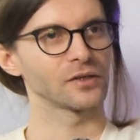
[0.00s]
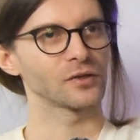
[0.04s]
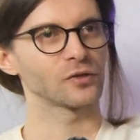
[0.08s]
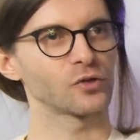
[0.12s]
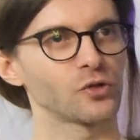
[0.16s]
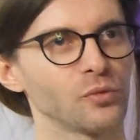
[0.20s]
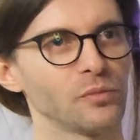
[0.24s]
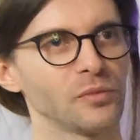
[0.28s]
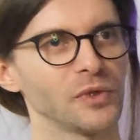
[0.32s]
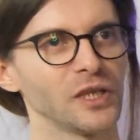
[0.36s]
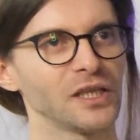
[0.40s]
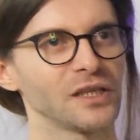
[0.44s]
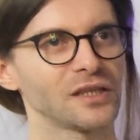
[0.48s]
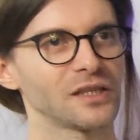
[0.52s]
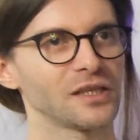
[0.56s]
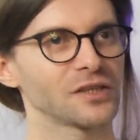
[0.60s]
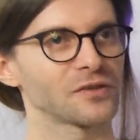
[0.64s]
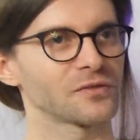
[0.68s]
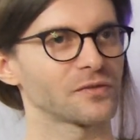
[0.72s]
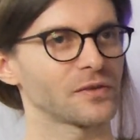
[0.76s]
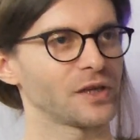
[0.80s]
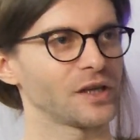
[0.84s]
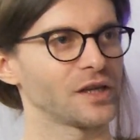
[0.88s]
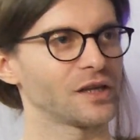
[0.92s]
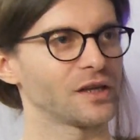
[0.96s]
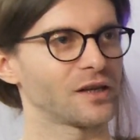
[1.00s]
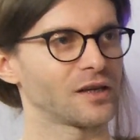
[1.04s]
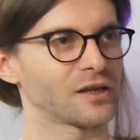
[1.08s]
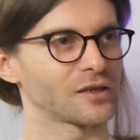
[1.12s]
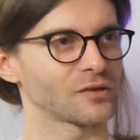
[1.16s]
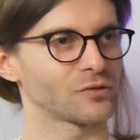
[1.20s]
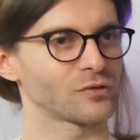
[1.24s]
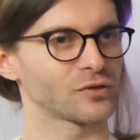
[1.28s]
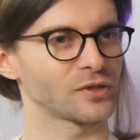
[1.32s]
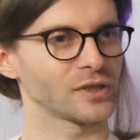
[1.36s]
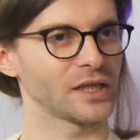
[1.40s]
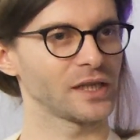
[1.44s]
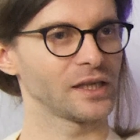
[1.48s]
To me, it is very hard
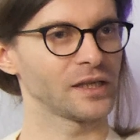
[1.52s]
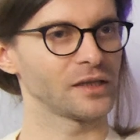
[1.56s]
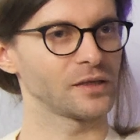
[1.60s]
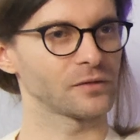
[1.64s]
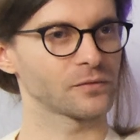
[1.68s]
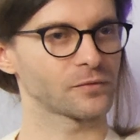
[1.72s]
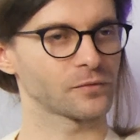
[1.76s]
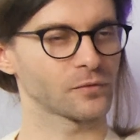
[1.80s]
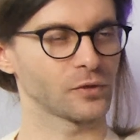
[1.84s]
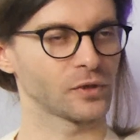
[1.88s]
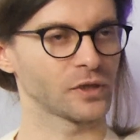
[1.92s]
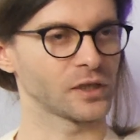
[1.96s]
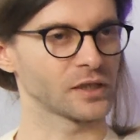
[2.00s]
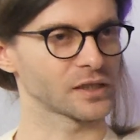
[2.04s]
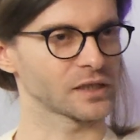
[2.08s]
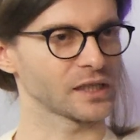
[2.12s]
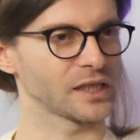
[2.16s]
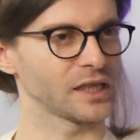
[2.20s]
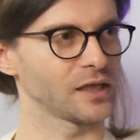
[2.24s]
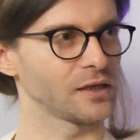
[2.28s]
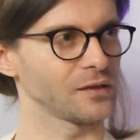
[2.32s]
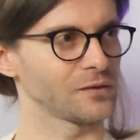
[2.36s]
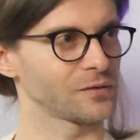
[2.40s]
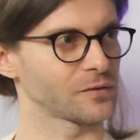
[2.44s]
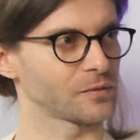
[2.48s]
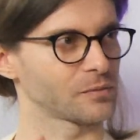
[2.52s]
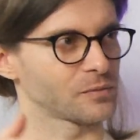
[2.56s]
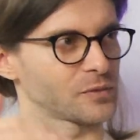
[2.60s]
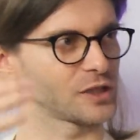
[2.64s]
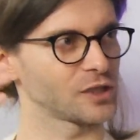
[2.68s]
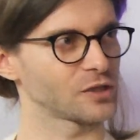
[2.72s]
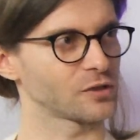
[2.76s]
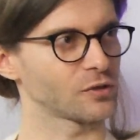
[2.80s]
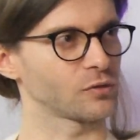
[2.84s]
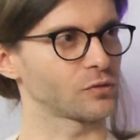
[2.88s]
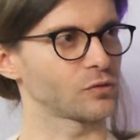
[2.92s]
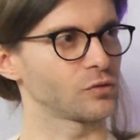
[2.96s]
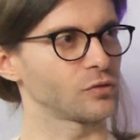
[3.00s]
to say on a scale from
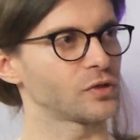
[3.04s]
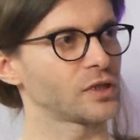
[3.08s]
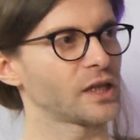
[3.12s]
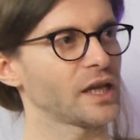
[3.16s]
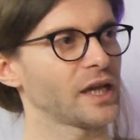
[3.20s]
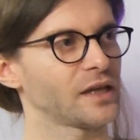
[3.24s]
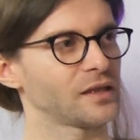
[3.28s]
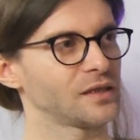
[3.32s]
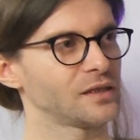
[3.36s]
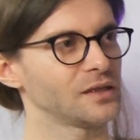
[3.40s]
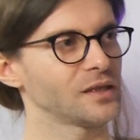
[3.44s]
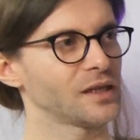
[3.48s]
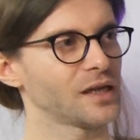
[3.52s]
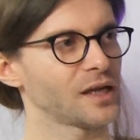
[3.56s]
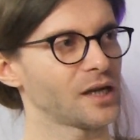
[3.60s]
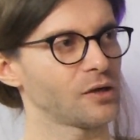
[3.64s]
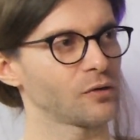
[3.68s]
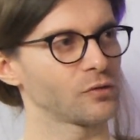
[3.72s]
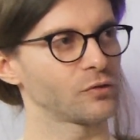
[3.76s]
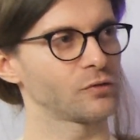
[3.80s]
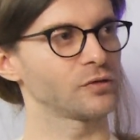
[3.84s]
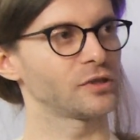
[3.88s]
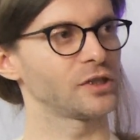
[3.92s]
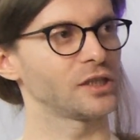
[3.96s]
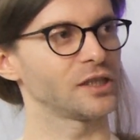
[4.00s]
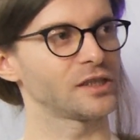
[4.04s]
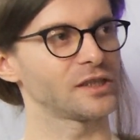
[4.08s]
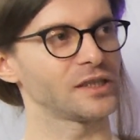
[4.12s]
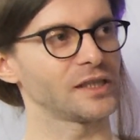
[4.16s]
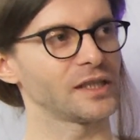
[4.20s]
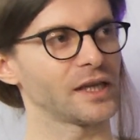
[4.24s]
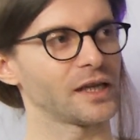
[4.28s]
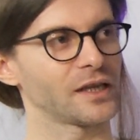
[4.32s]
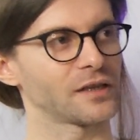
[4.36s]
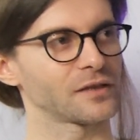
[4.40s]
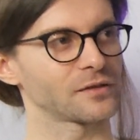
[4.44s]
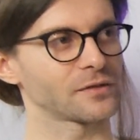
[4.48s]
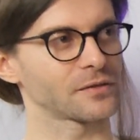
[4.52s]
0 to 10 how good is the
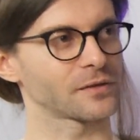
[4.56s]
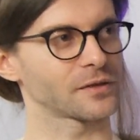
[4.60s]
answer.